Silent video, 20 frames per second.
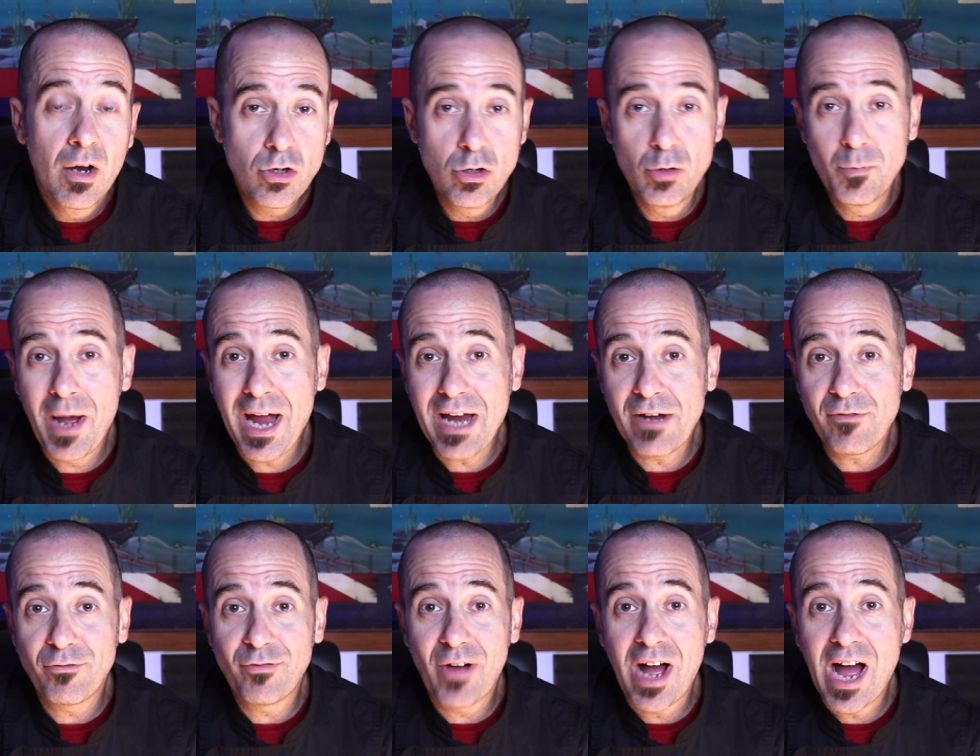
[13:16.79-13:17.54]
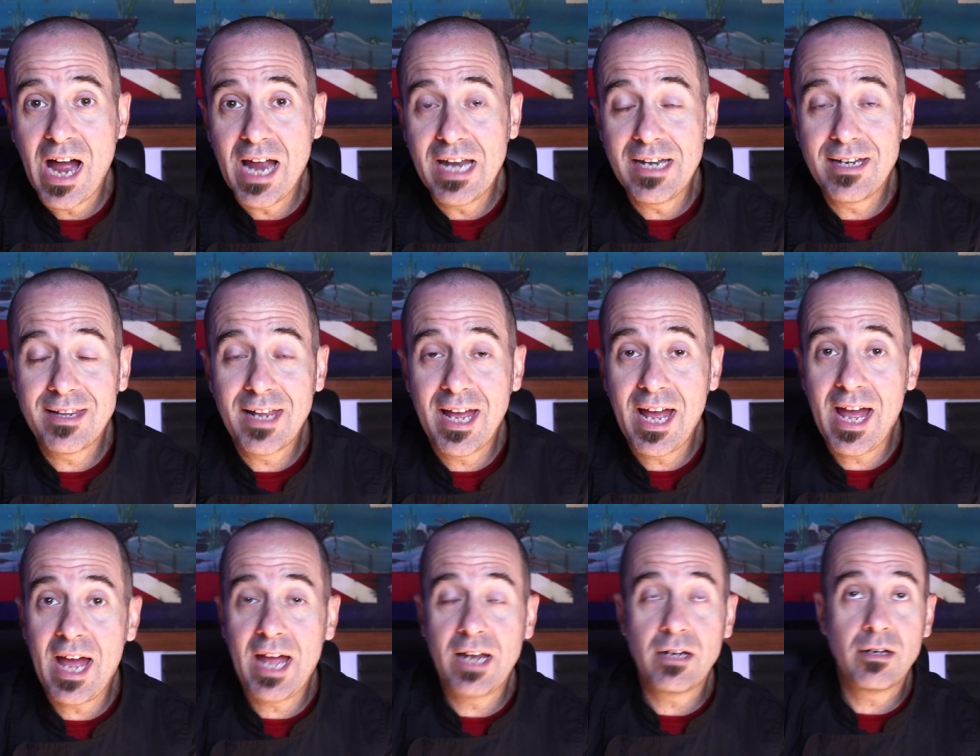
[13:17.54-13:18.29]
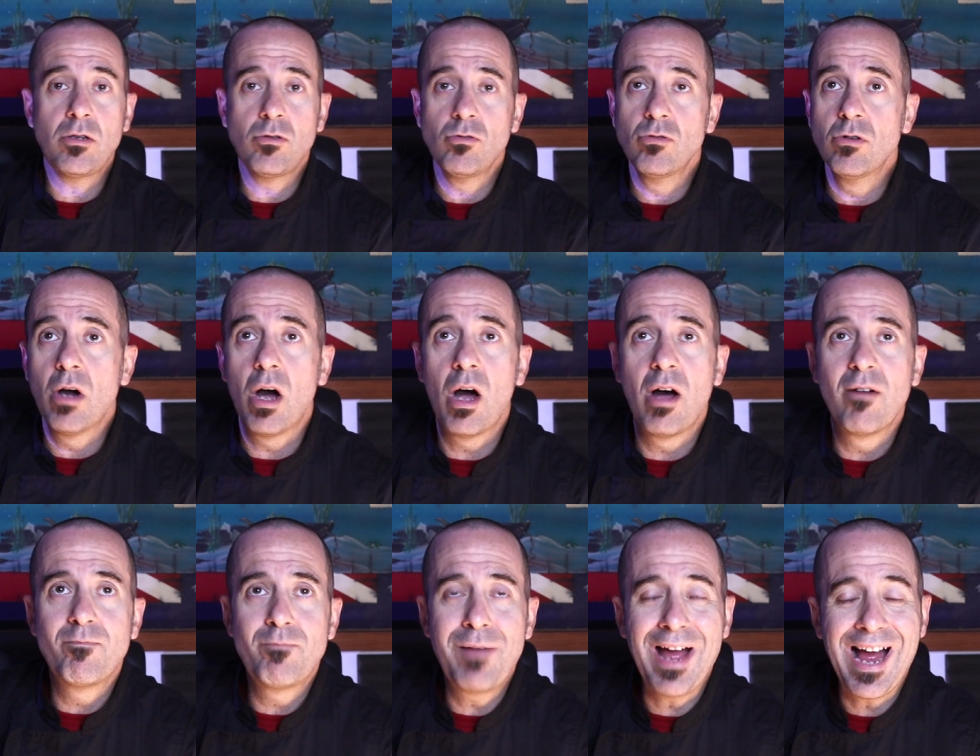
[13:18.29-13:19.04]
You might find that you
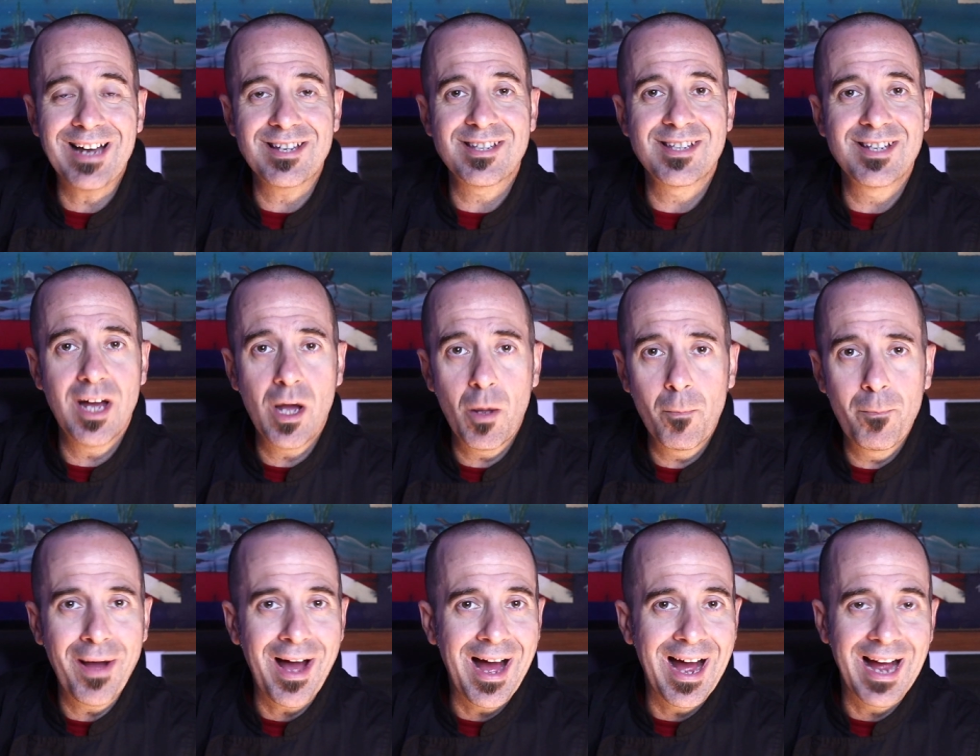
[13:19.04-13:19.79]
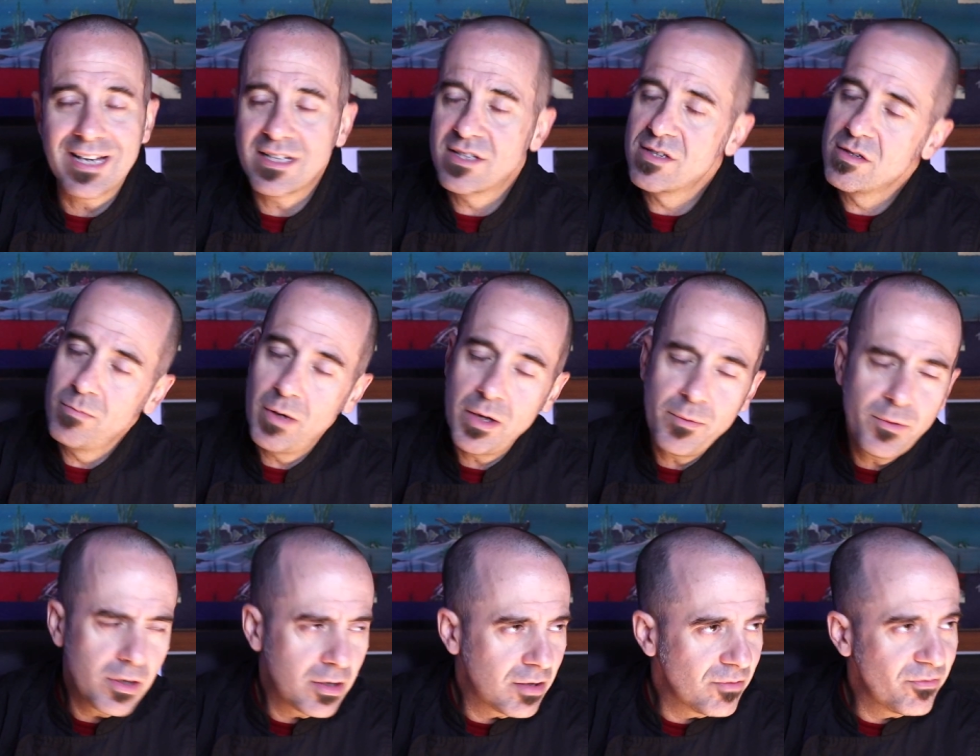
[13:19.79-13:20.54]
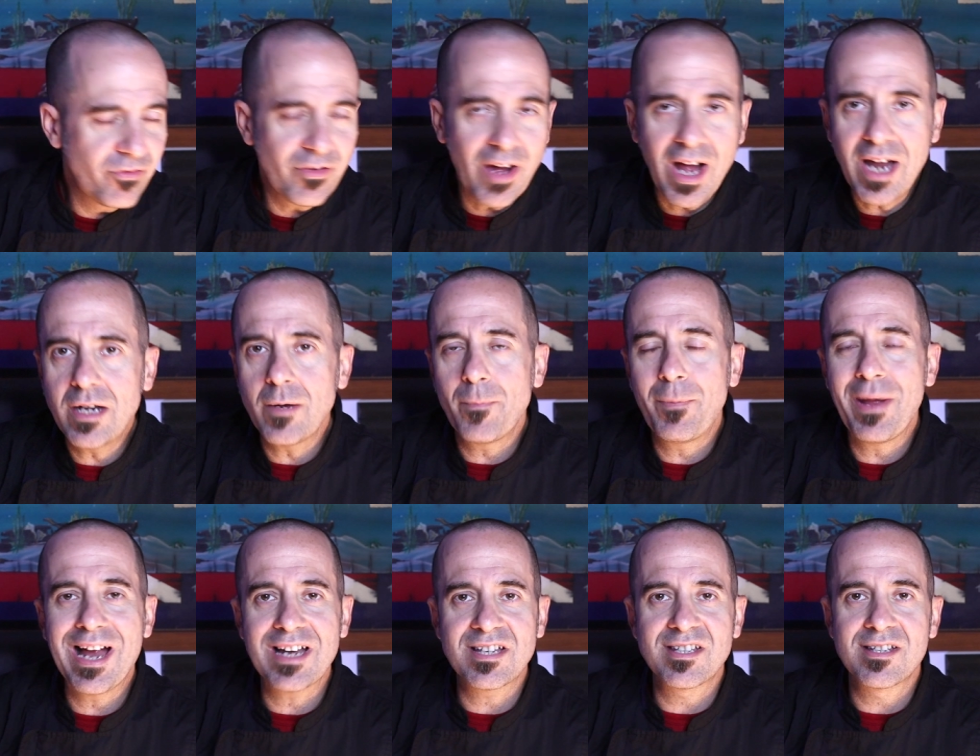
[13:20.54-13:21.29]
love pastel pies. Maybe you can find a
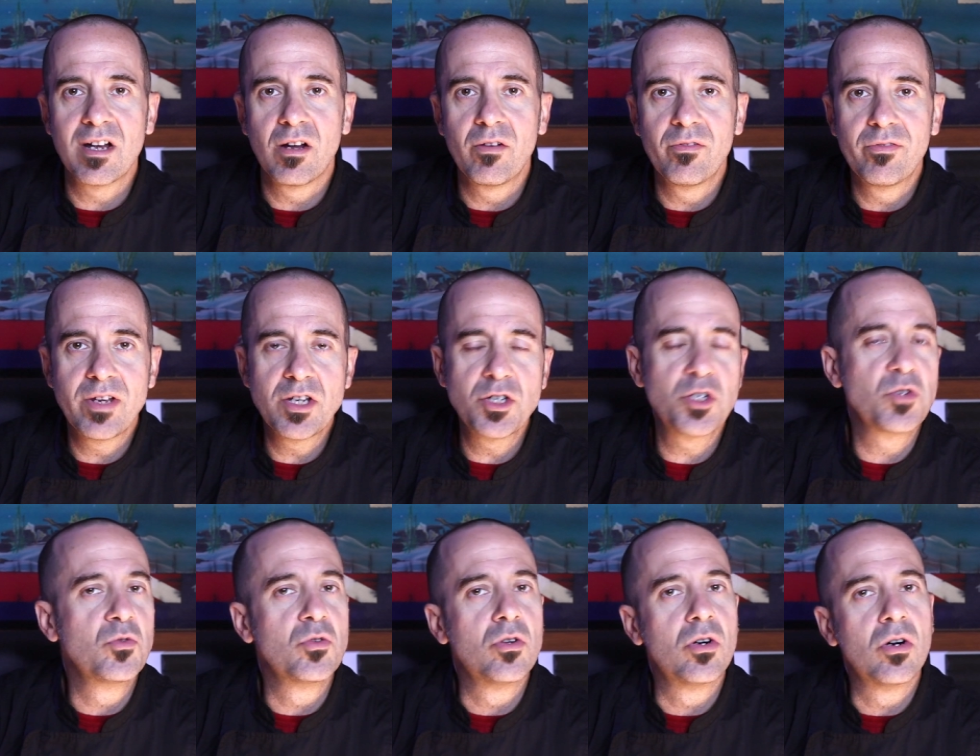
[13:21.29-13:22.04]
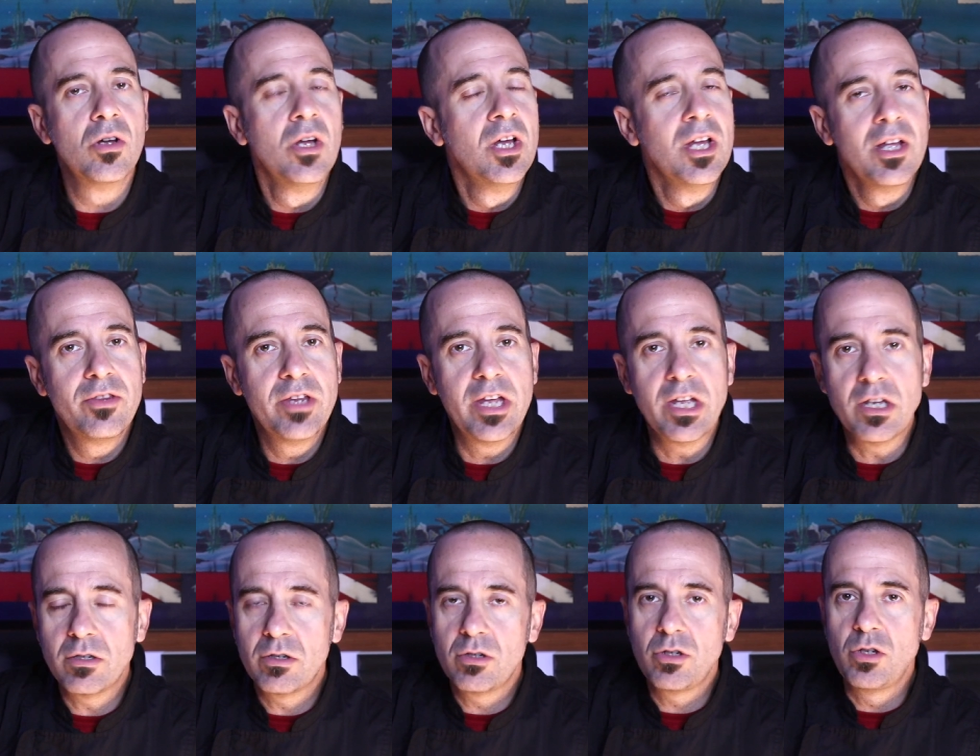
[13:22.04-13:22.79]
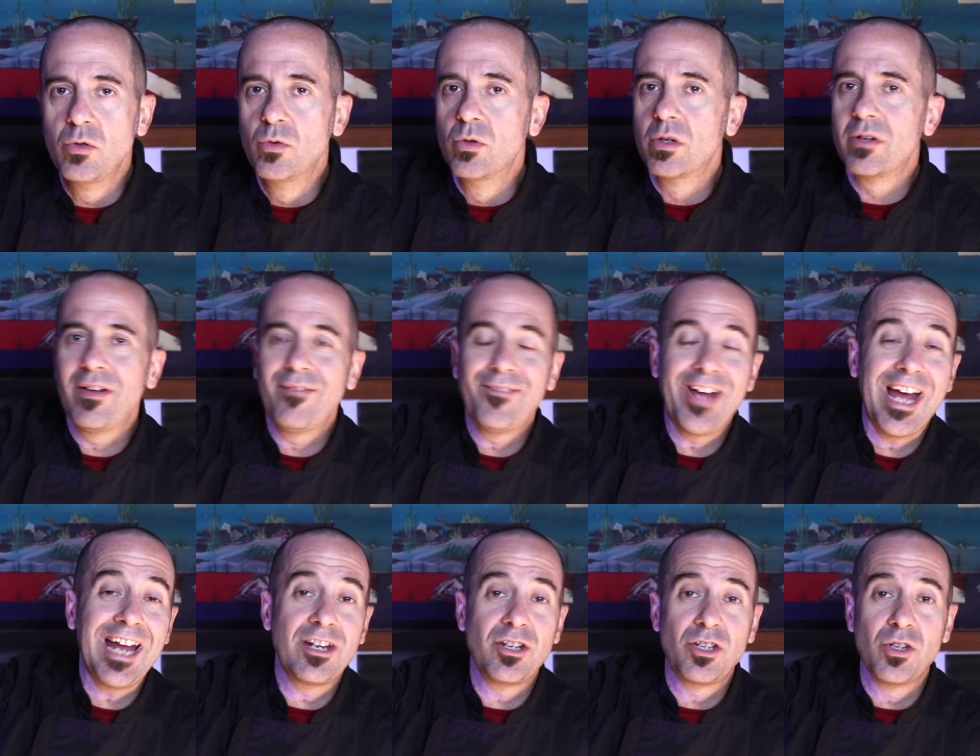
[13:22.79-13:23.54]
pastel visual that you would have
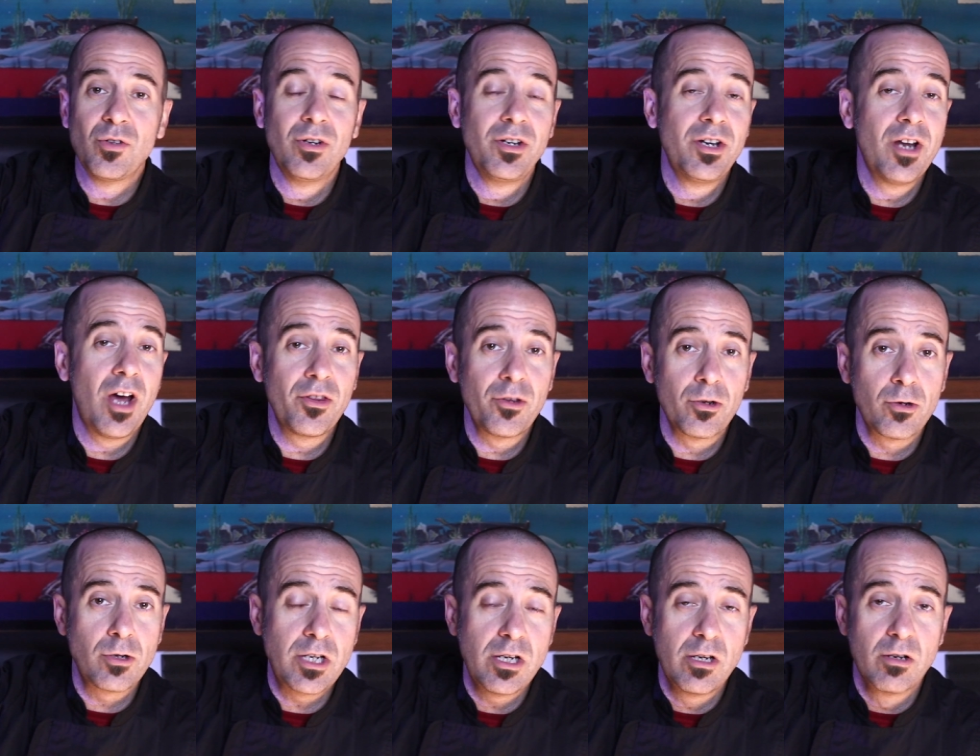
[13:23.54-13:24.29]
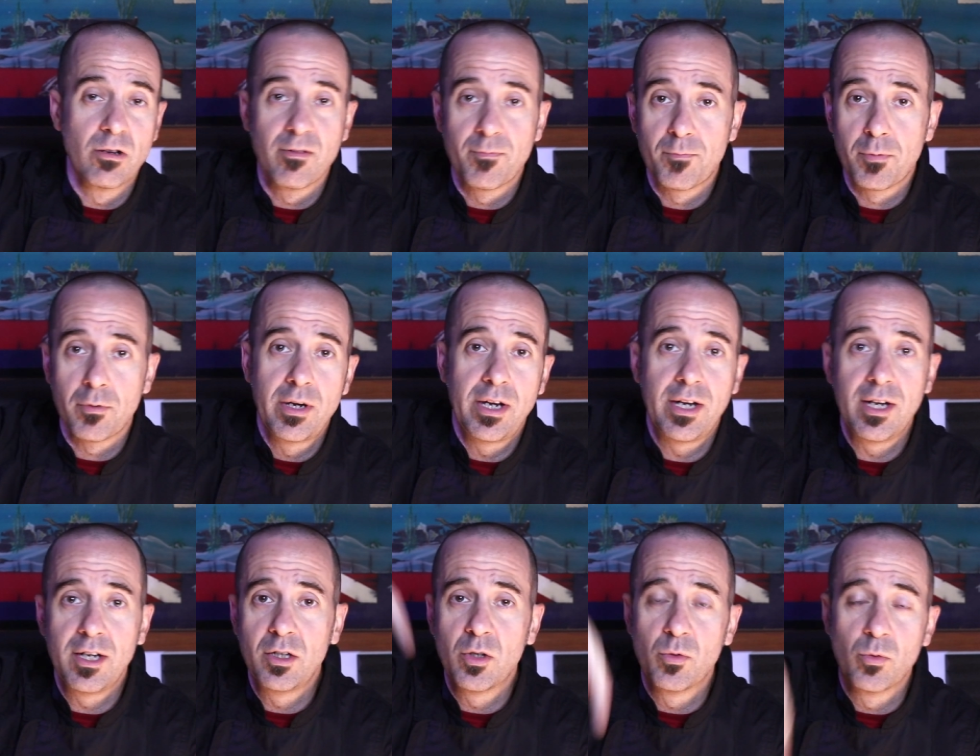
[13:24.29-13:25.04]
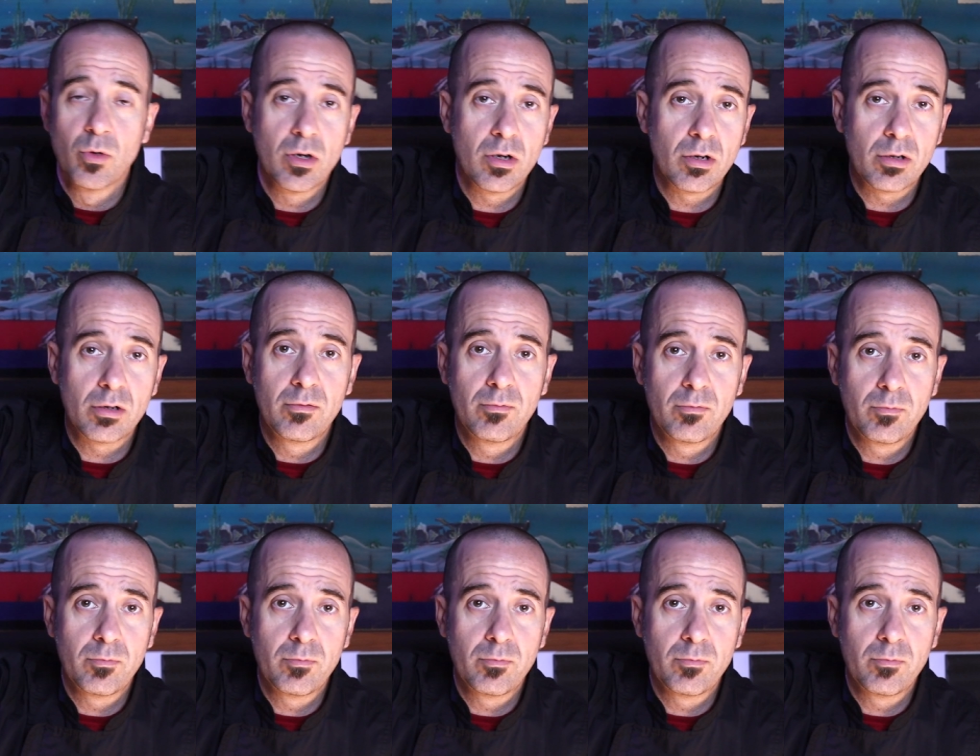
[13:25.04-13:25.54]
had to do another year of breeding to work